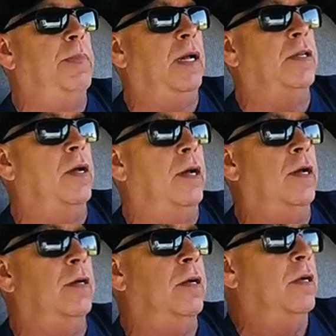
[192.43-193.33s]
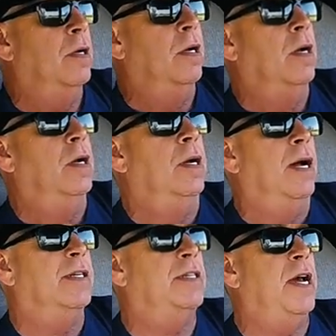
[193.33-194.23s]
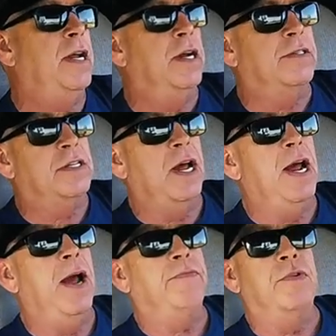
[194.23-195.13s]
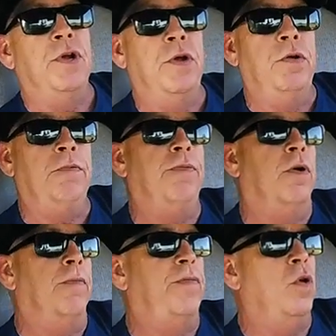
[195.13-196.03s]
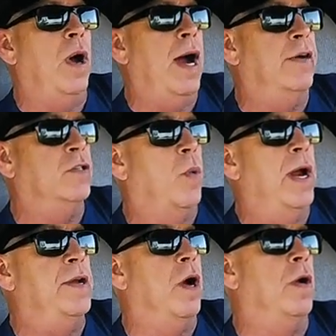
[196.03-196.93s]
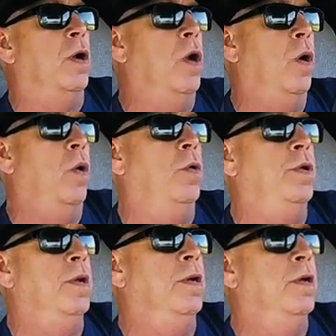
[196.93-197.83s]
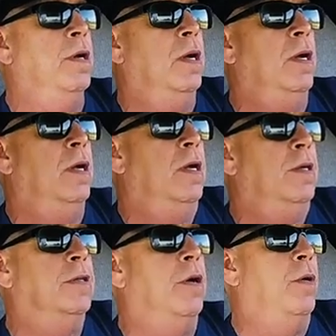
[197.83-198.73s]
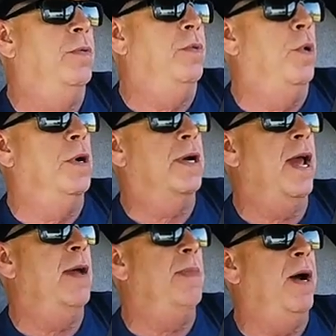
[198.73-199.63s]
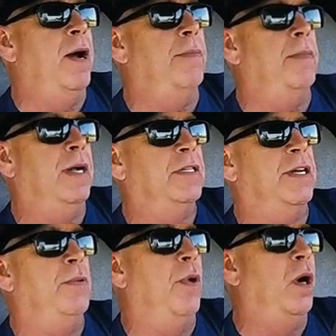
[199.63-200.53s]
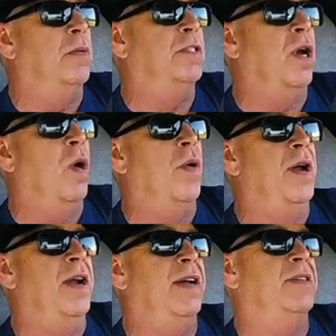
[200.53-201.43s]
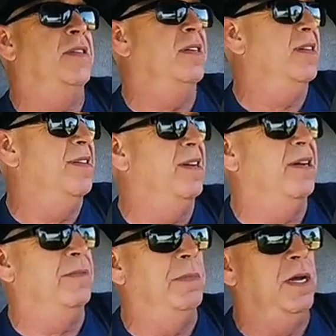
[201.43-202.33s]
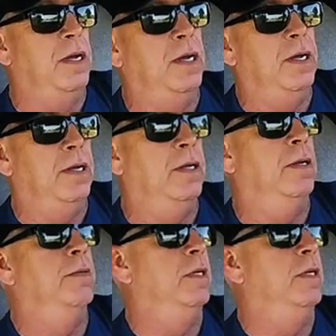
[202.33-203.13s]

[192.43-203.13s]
but I sat yesterday afternoon for a few hours waiting on a load. So when one came up, I seen where it was going. I said, oh, man.